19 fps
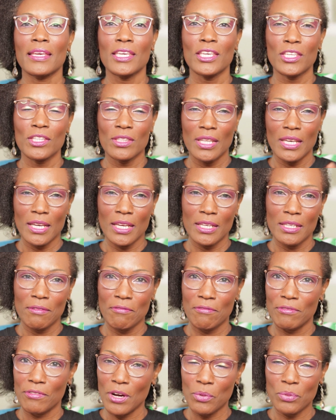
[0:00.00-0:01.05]
They
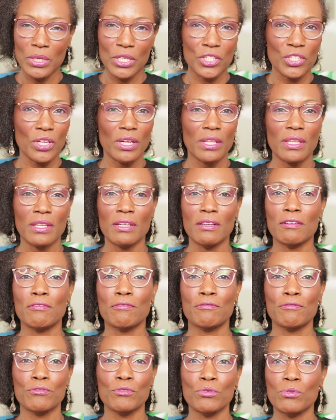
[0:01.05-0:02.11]
found each other
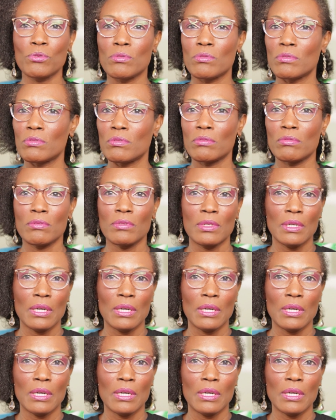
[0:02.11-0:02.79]
through